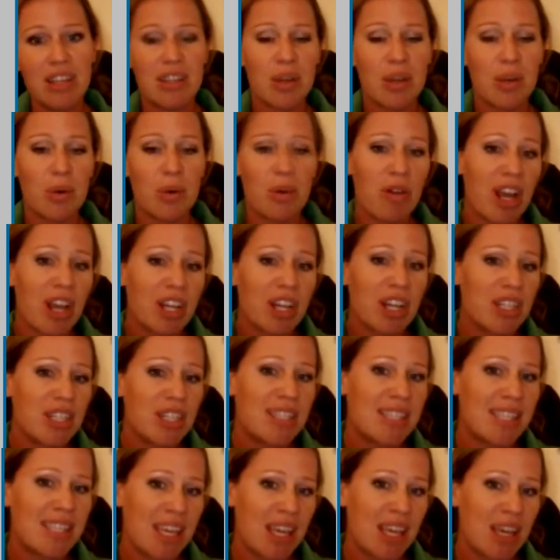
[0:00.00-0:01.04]
So we're
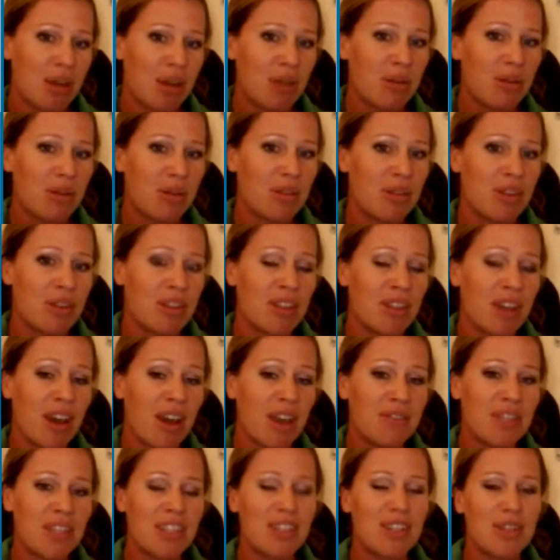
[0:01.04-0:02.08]
actually seeing the
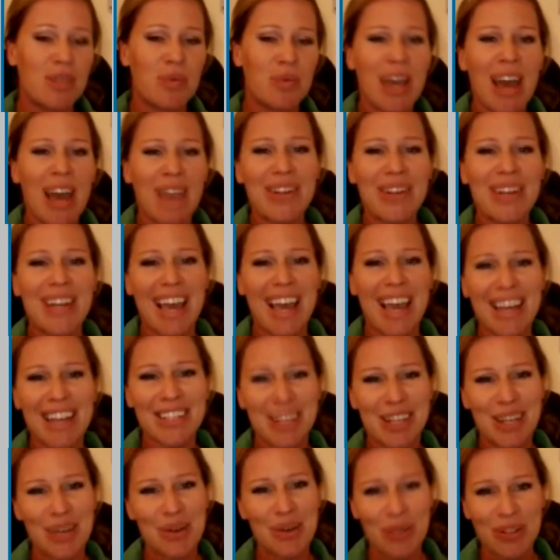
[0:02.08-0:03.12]
dive centres. We haven't
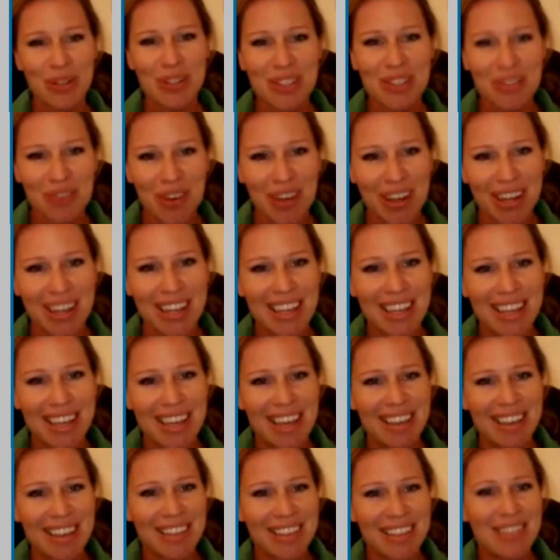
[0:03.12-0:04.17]
actually quantified it yet.